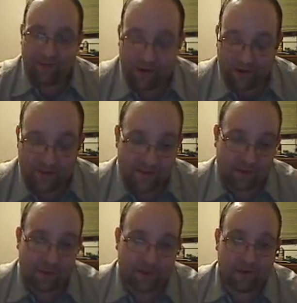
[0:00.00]
video a little bit
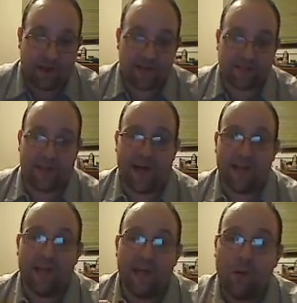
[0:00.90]
longer, do a little bit more
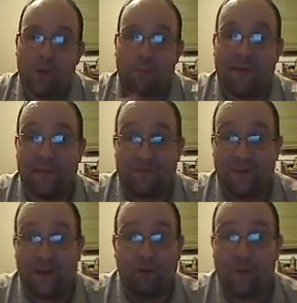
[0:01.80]
talking.
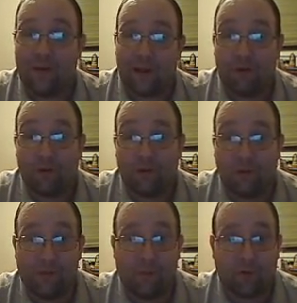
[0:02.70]

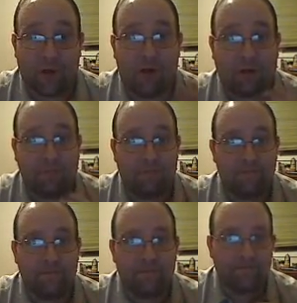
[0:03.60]
So, uh, First John chapter
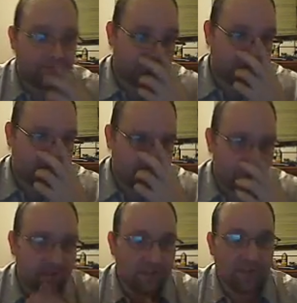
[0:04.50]
1,
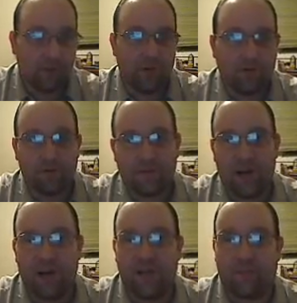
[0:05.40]
starting in verse
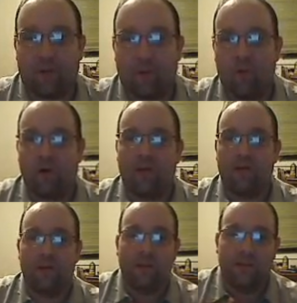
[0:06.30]
1,
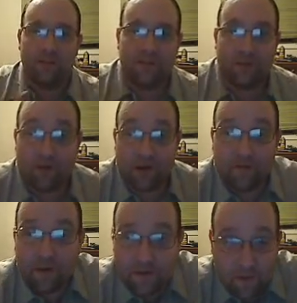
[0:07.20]
here we go.
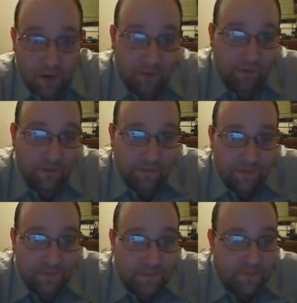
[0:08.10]

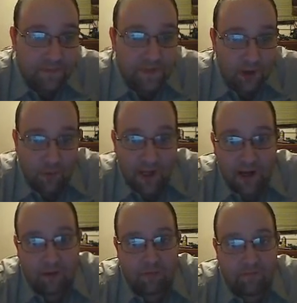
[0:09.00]
That which
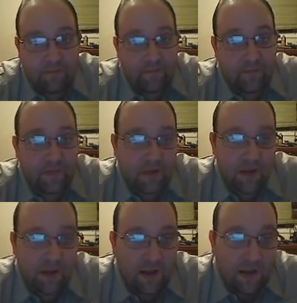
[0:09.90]
was from the beginning,
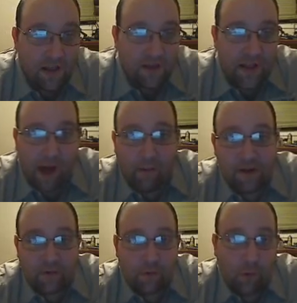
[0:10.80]
which we have
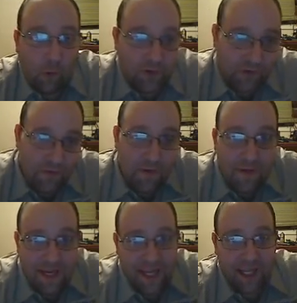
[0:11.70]
heard, which
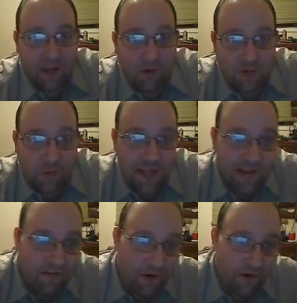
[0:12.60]
we have seen with our
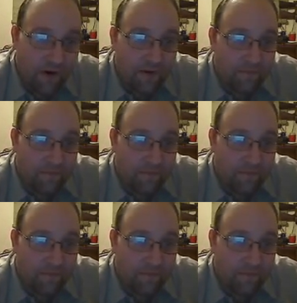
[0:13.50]
eyes,